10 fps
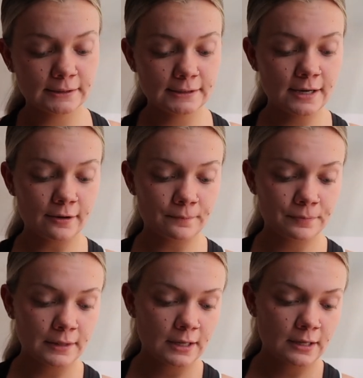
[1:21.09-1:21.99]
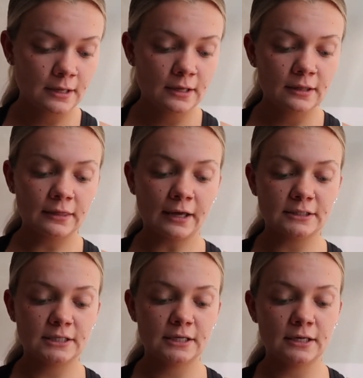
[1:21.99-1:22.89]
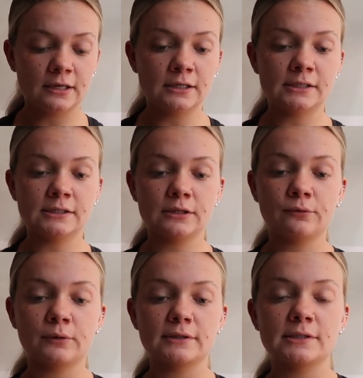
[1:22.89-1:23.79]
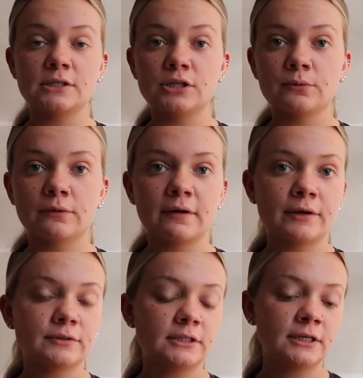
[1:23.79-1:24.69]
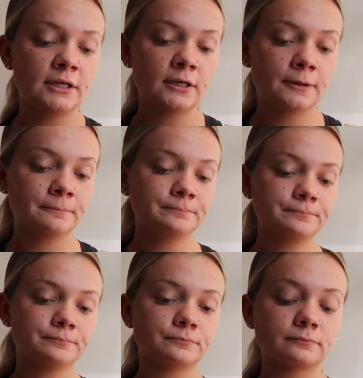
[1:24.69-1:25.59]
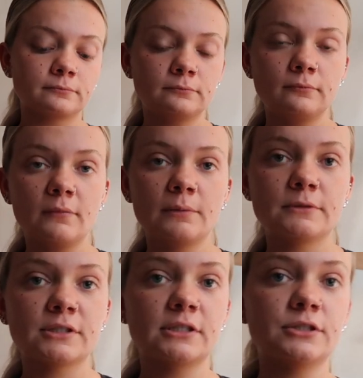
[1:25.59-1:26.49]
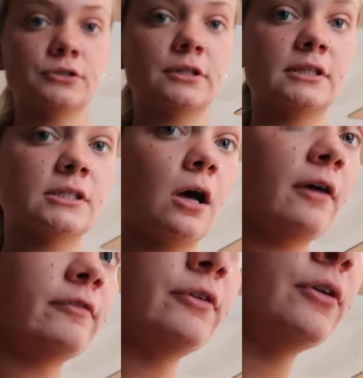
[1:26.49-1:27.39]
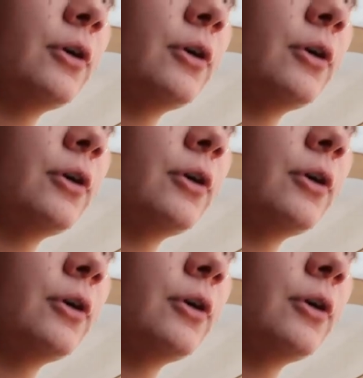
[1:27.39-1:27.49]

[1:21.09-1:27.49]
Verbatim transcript: So that is what's new around here. Gonna drink this coffee real